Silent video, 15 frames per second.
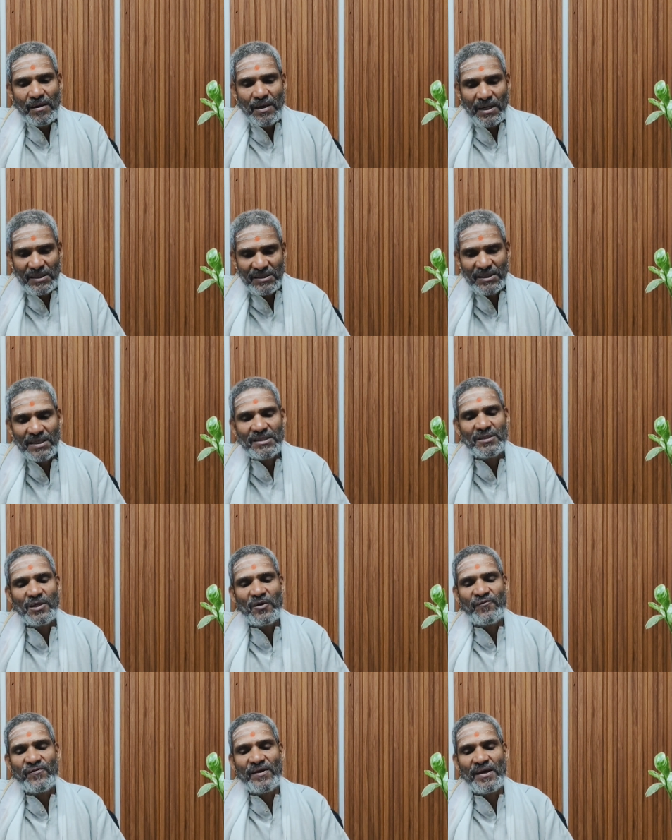construction
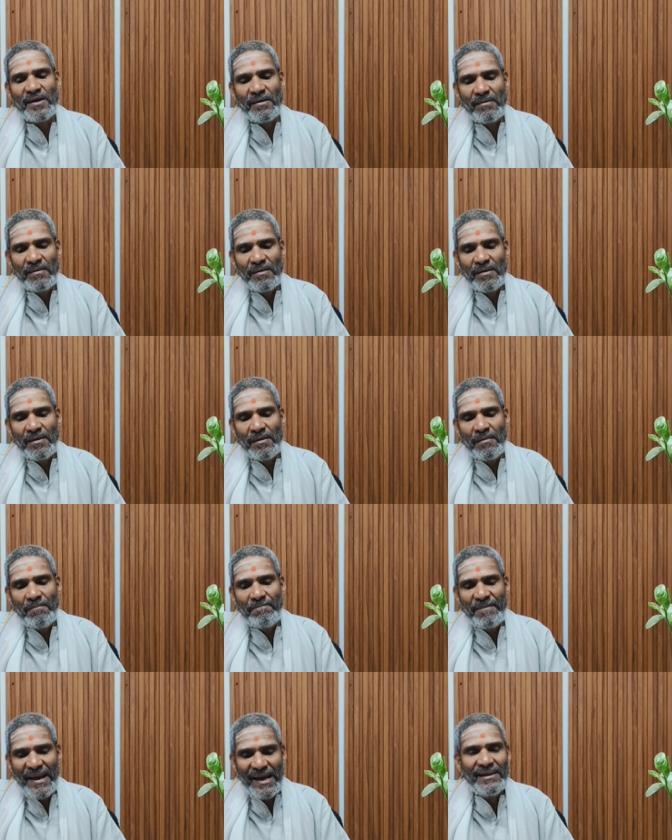of a
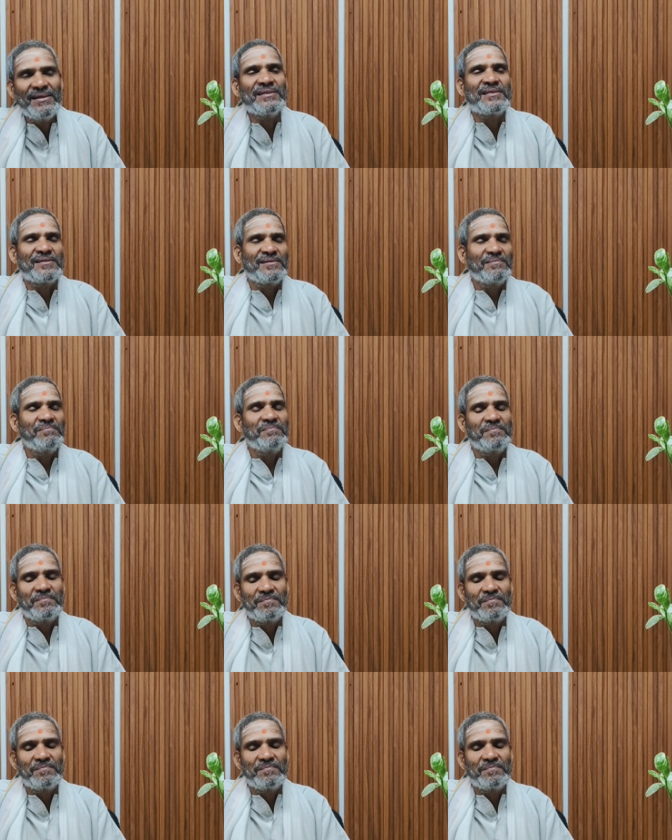palace